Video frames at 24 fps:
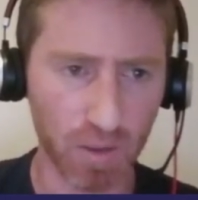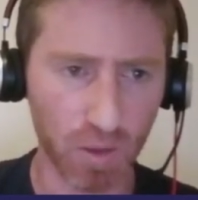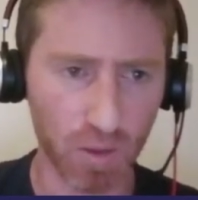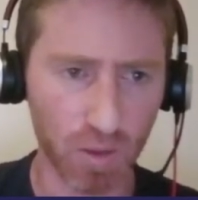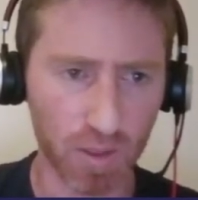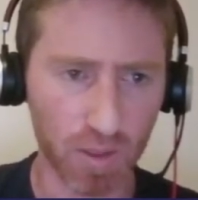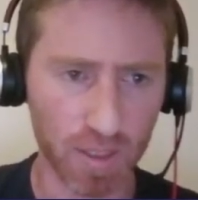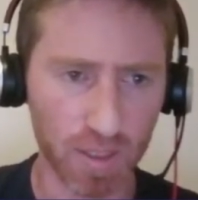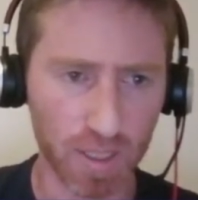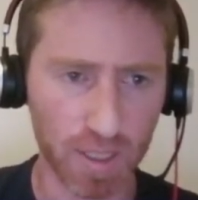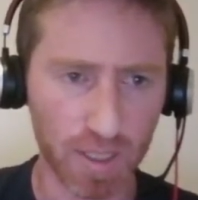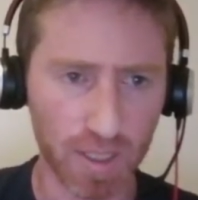Do
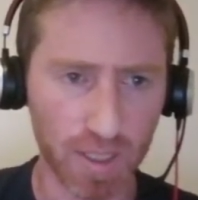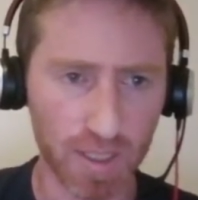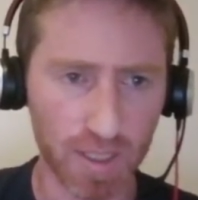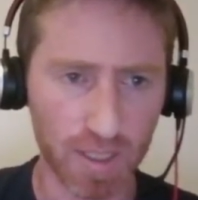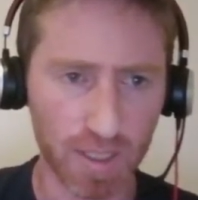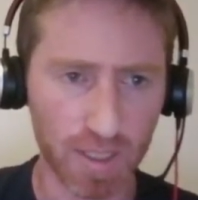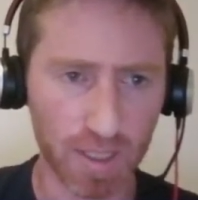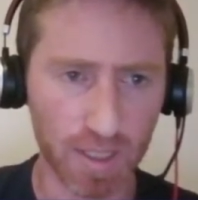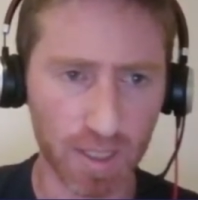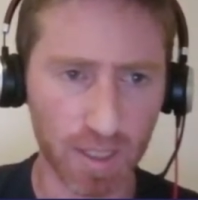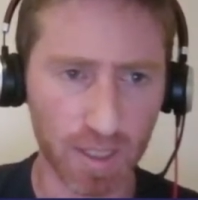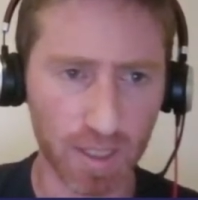you see
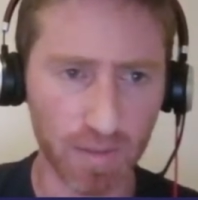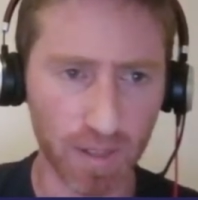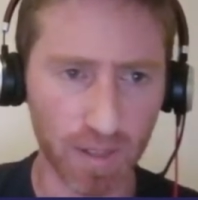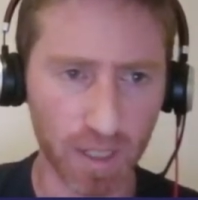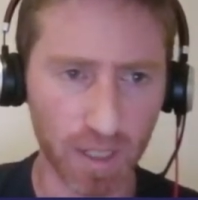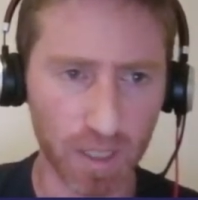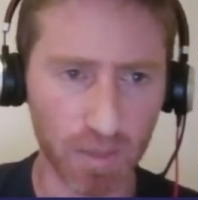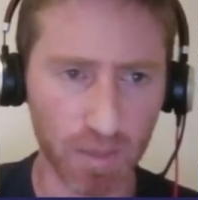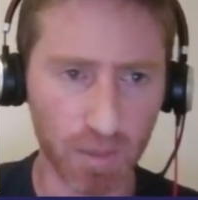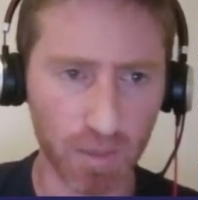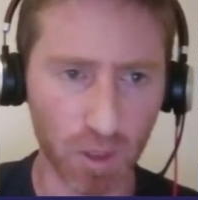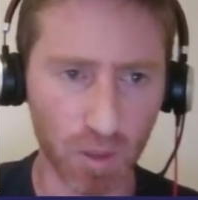this if
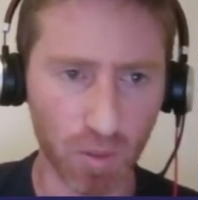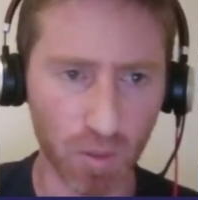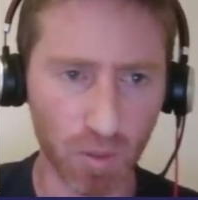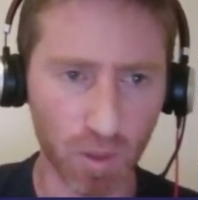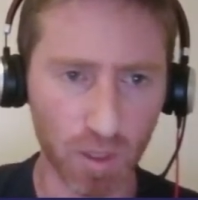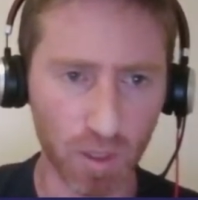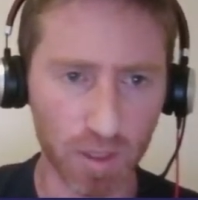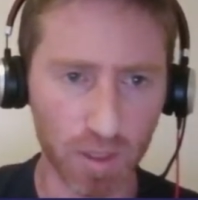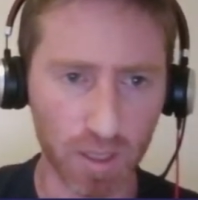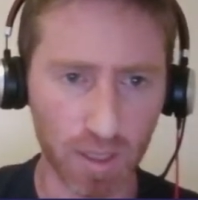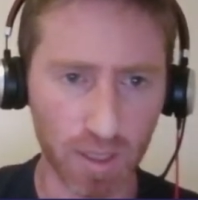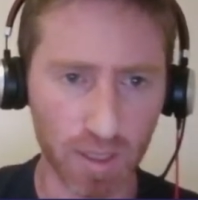
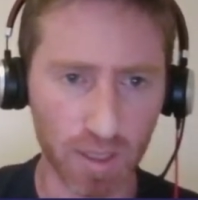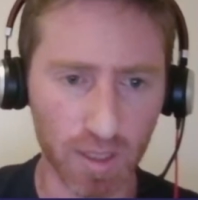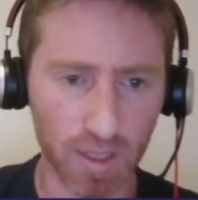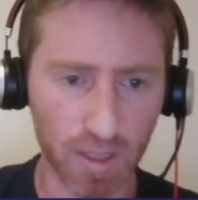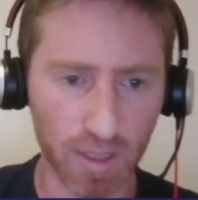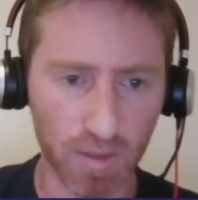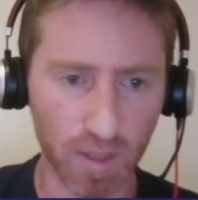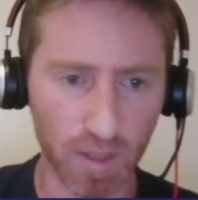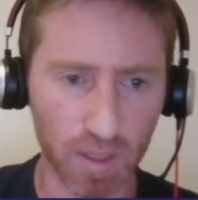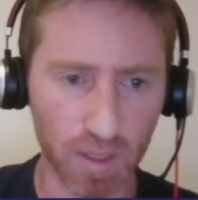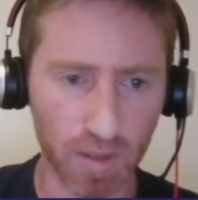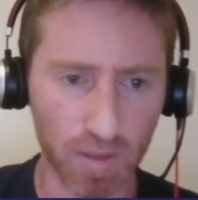item.quality is
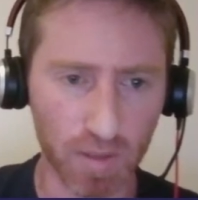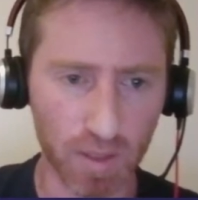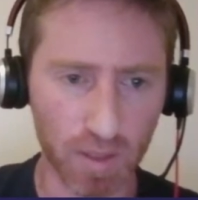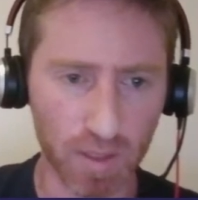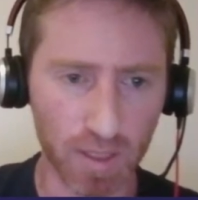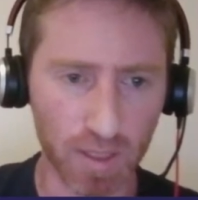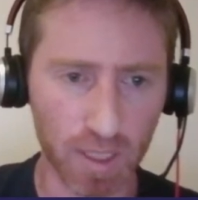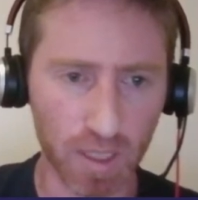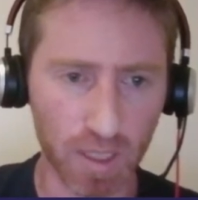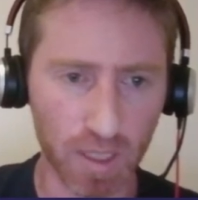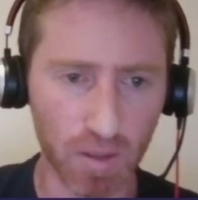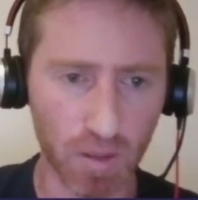greater than
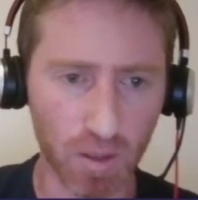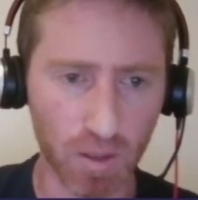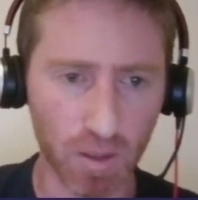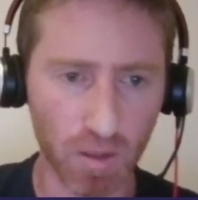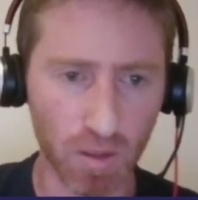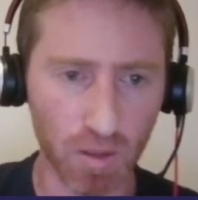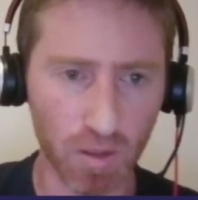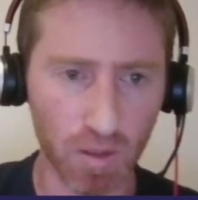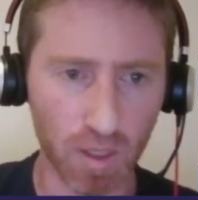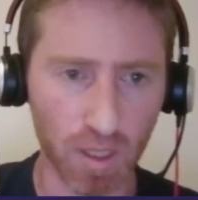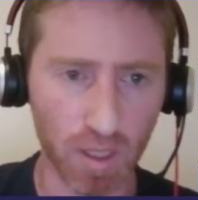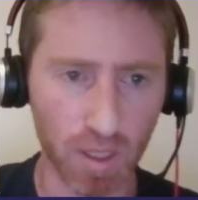0?